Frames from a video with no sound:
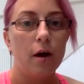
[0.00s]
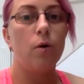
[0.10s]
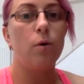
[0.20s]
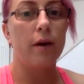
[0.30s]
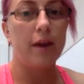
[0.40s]

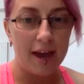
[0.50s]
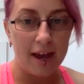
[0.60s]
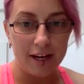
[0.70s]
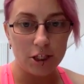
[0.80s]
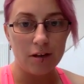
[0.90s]
oh, okay,
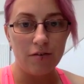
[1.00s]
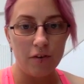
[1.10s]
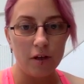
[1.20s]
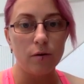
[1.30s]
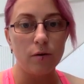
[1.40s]
I actually
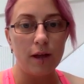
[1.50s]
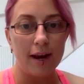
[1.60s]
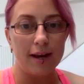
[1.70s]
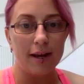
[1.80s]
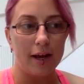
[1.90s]
feel
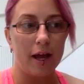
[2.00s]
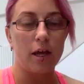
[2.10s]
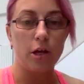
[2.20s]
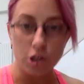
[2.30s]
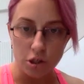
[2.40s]
like I
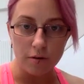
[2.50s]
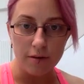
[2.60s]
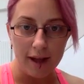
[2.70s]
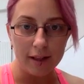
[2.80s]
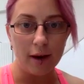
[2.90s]
can do
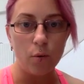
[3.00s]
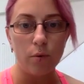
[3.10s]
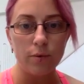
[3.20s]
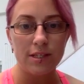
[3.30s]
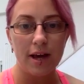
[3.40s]
that? Like,
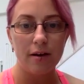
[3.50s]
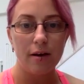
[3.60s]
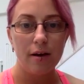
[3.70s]
what was that